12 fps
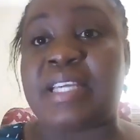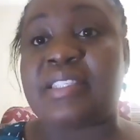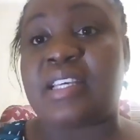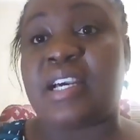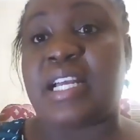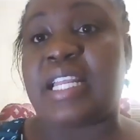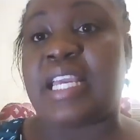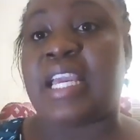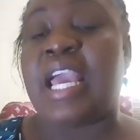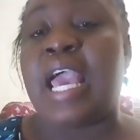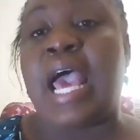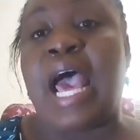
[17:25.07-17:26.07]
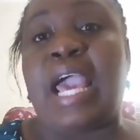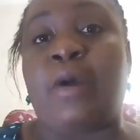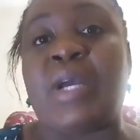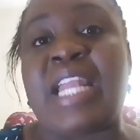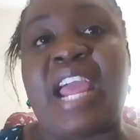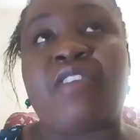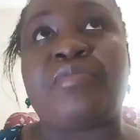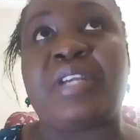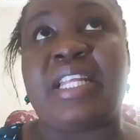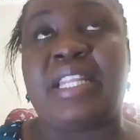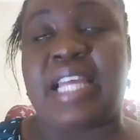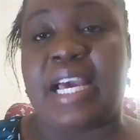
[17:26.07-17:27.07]
basically when I
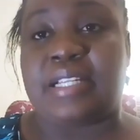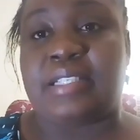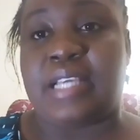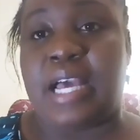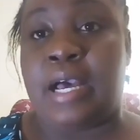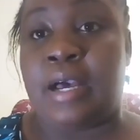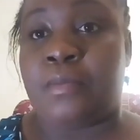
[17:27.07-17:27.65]
read that